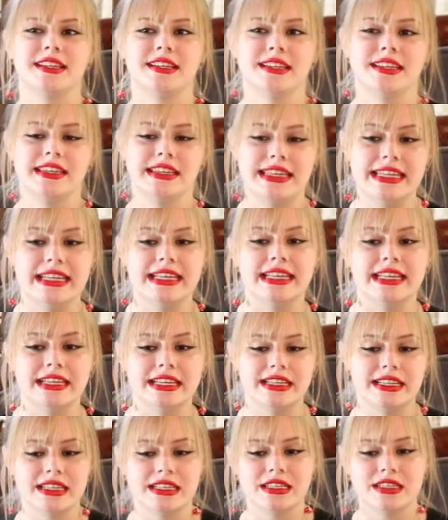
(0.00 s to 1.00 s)

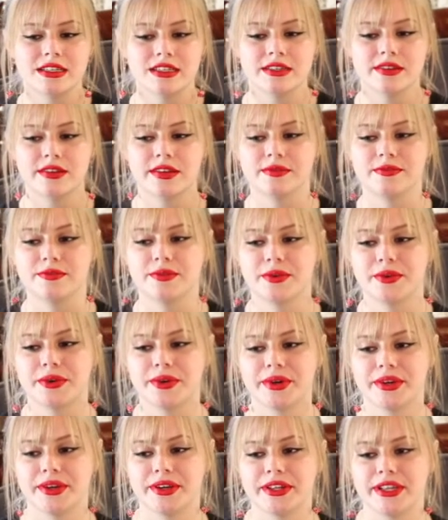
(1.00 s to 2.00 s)
needed
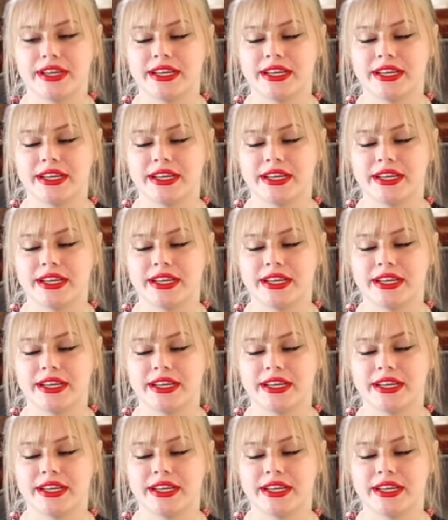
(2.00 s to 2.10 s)
for